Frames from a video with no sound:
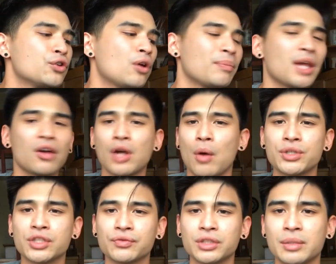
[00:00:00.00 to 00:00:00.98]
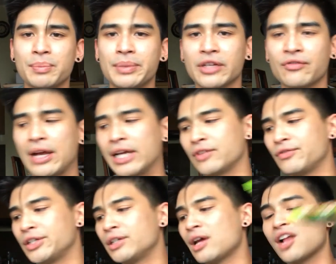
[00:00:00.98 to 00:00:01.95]
Overview, I wasn't really a big
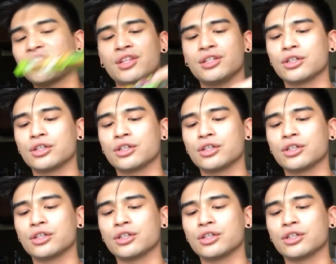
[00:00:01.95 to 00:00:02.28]
fan of it.